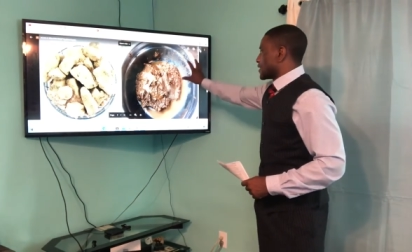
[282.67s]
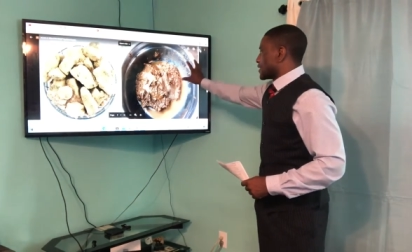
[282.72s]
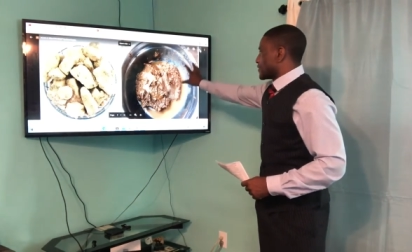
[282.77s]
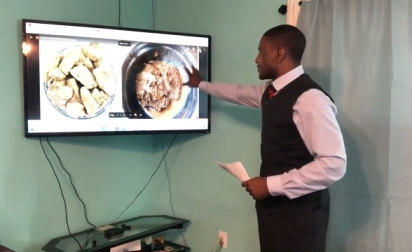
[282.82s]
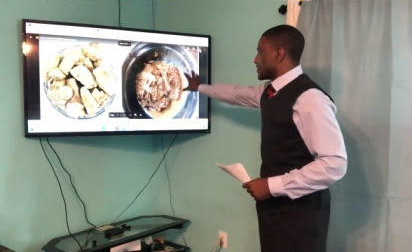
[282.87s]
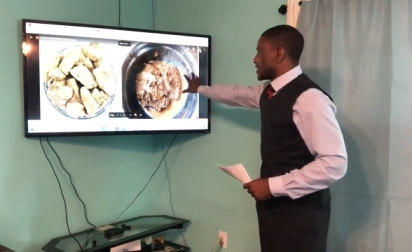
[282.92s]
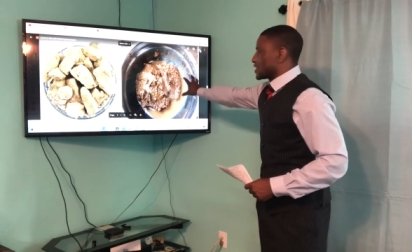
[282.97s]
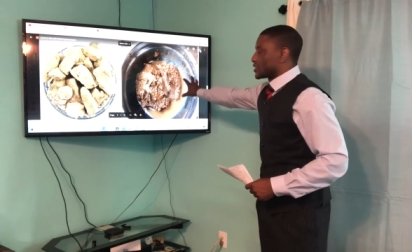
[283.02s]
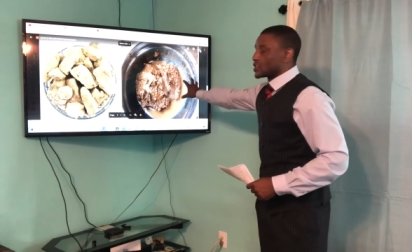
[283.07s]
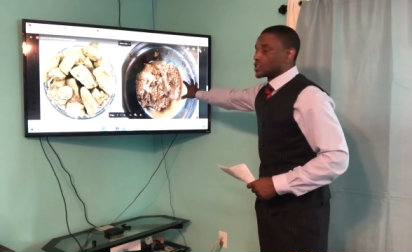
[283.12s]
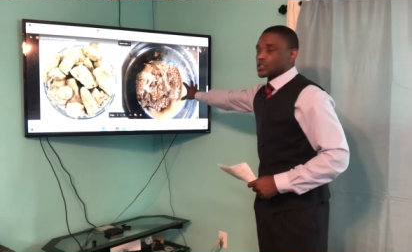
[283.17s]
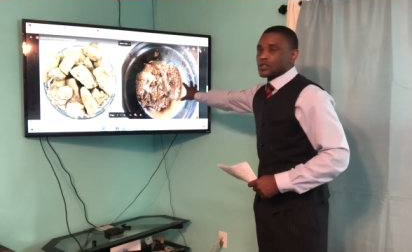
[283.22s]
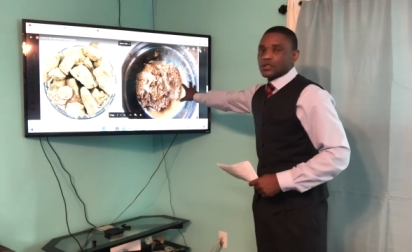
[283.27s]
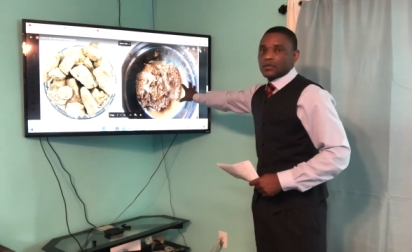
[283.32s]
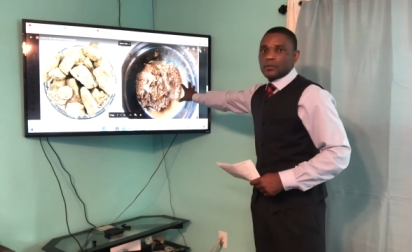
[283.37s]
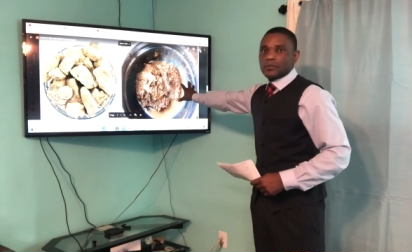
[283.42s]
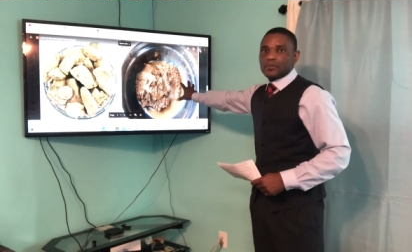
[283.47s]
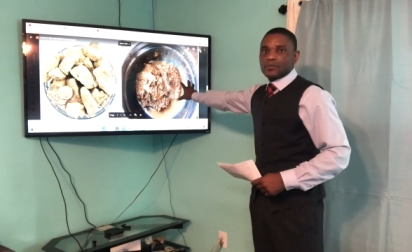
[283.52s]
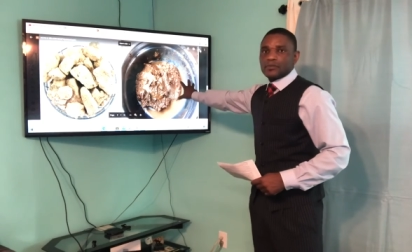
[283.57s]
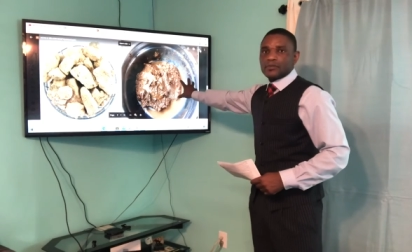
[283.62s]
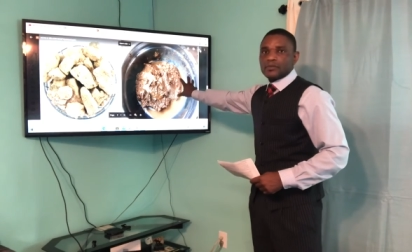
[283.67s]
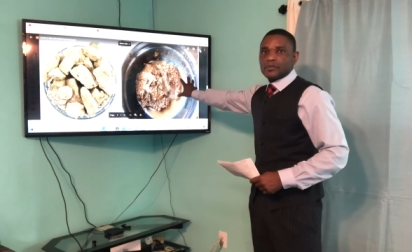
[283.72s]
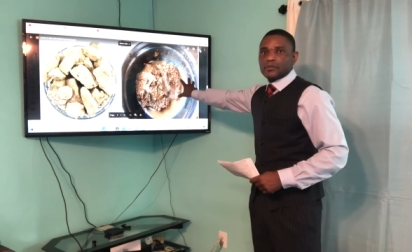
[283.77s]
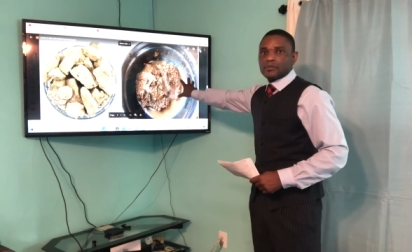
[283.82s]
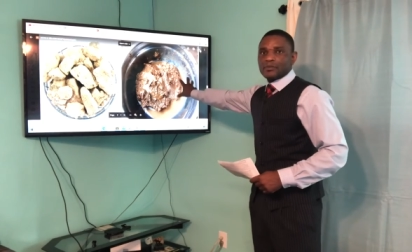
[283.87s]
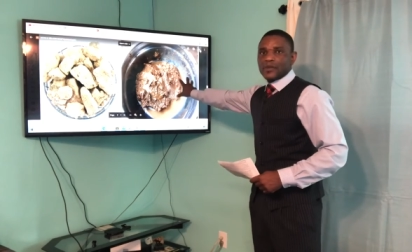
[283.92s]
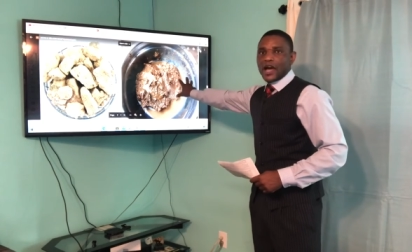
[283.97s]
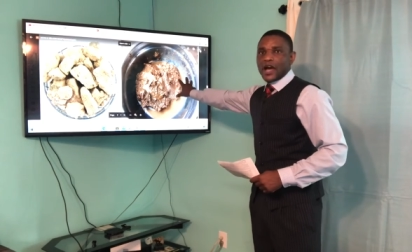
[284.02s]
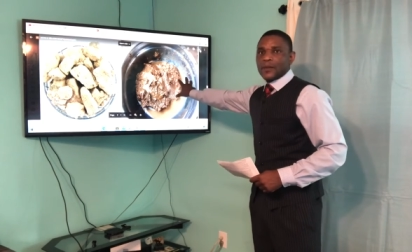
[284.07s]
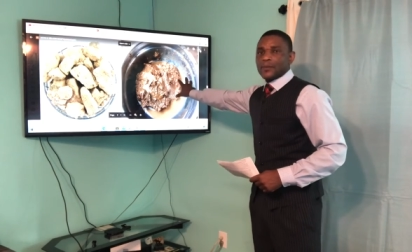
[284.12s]
This
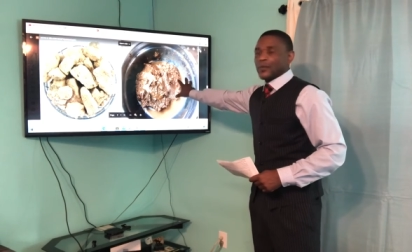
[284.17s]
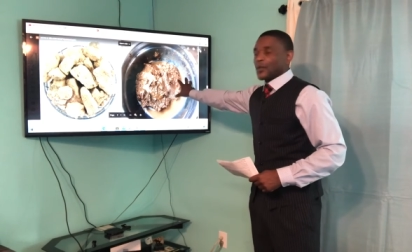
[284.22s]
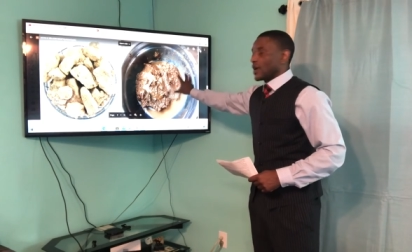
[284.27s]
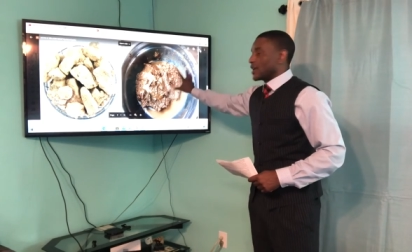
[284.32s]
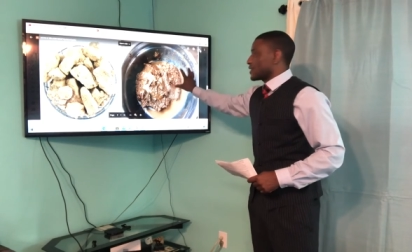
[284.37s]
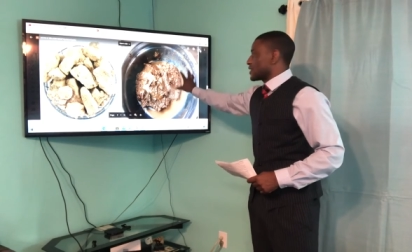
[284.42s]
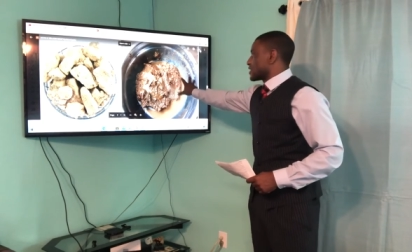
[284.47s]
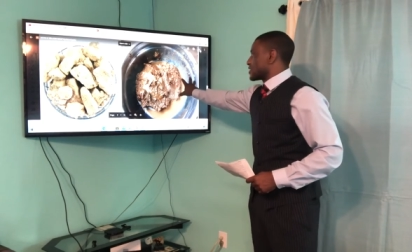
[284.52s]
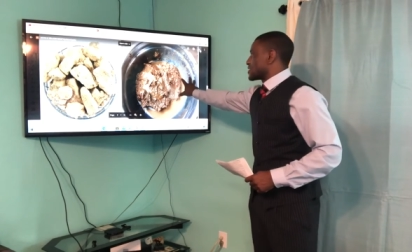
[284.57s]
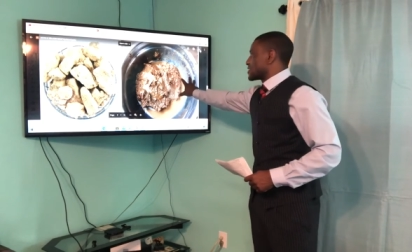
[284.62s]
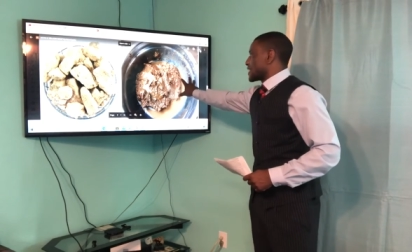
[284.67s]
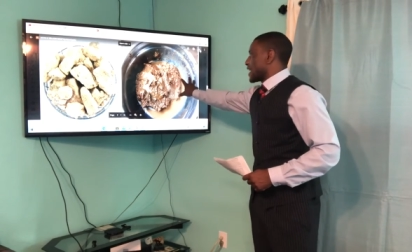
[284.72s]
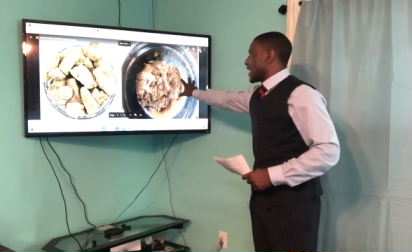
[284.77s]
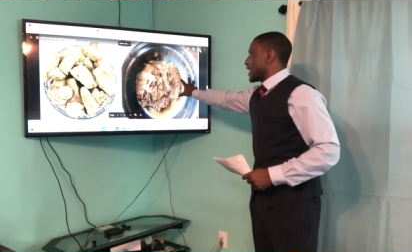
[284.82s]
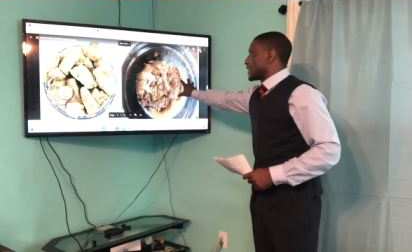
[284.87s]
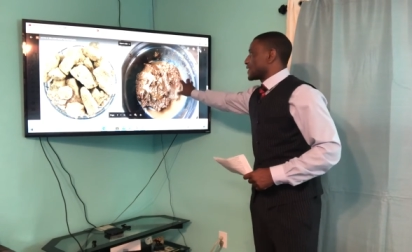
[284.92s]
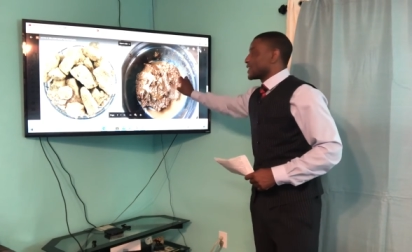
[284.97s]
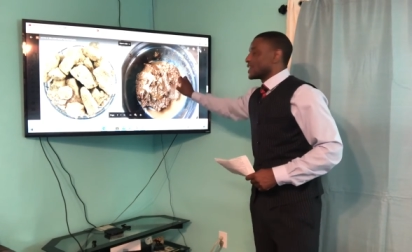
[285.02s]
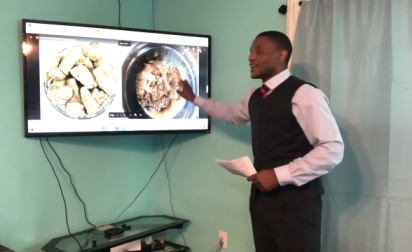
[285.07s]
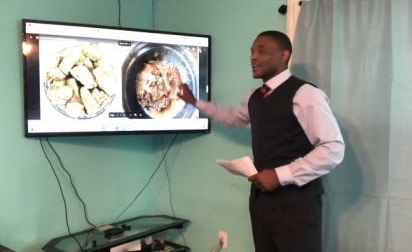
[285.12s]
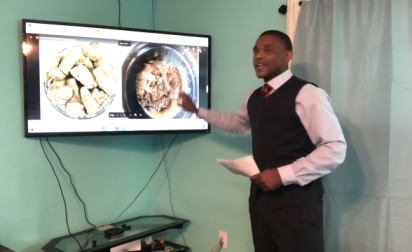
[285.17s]
PowerPoint, this side,